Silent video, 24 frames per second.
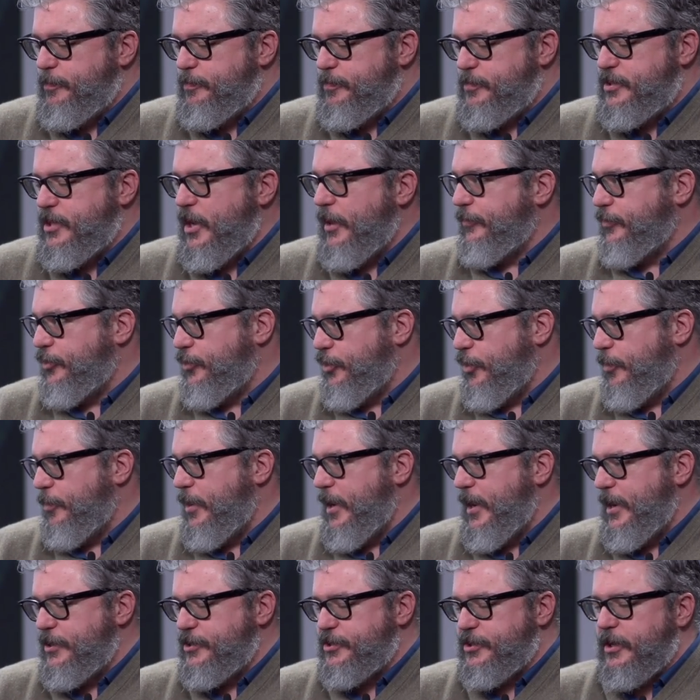
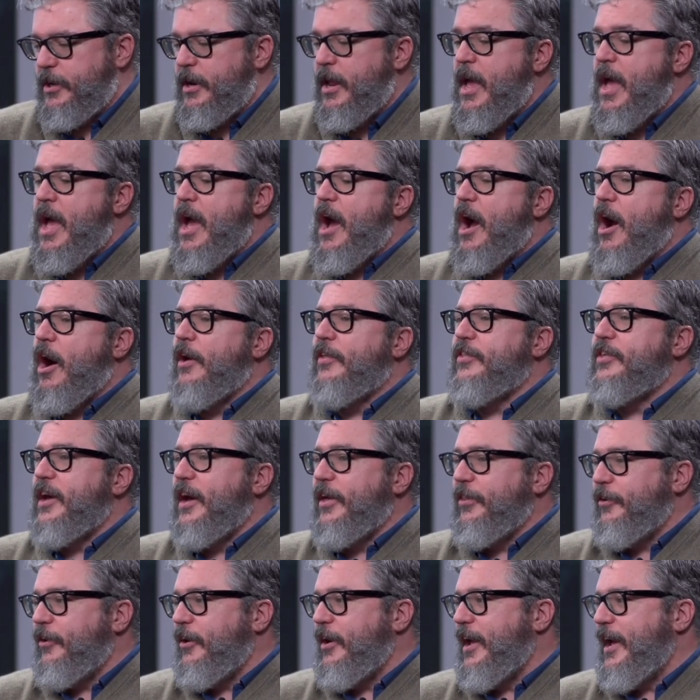self-determination. On the
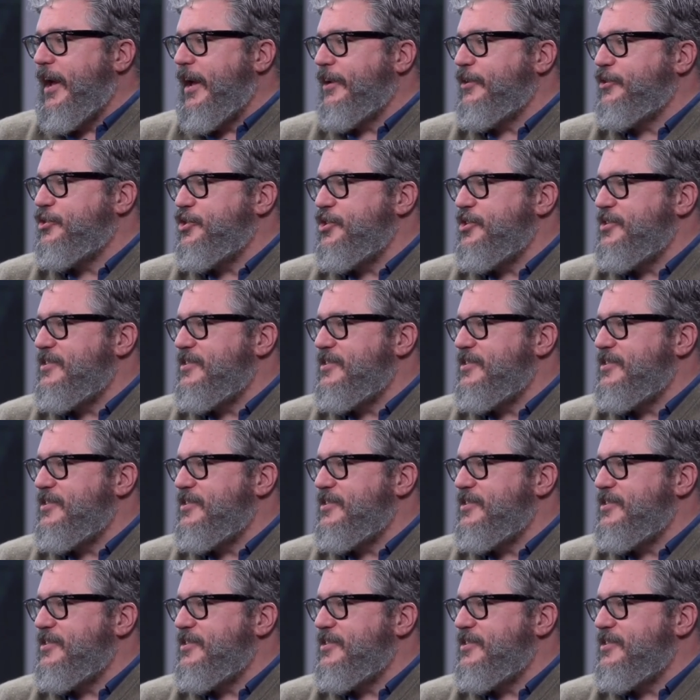other hand, she's